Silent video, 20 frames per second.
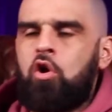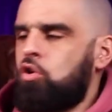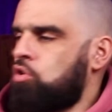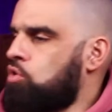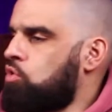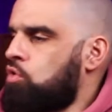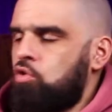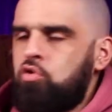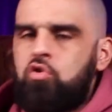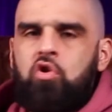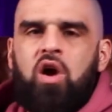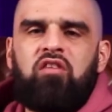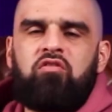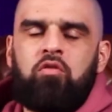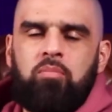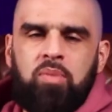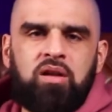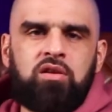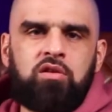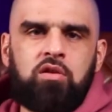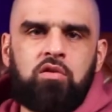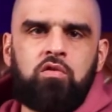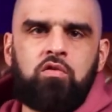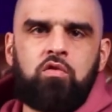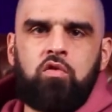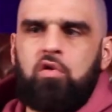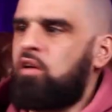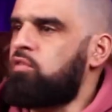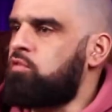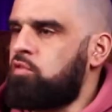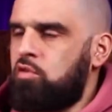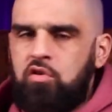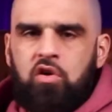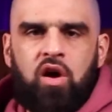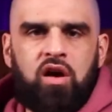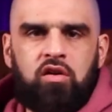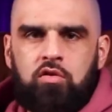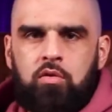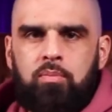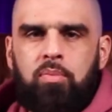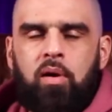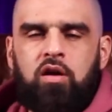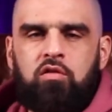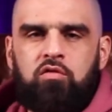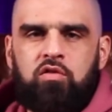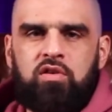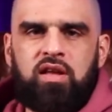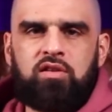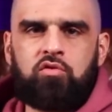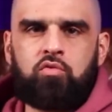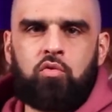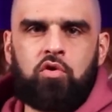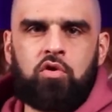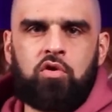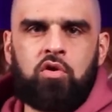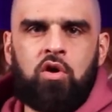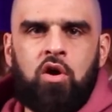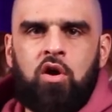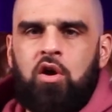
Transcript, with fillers: you're, you have abundance, you have, you have, you're part of a network.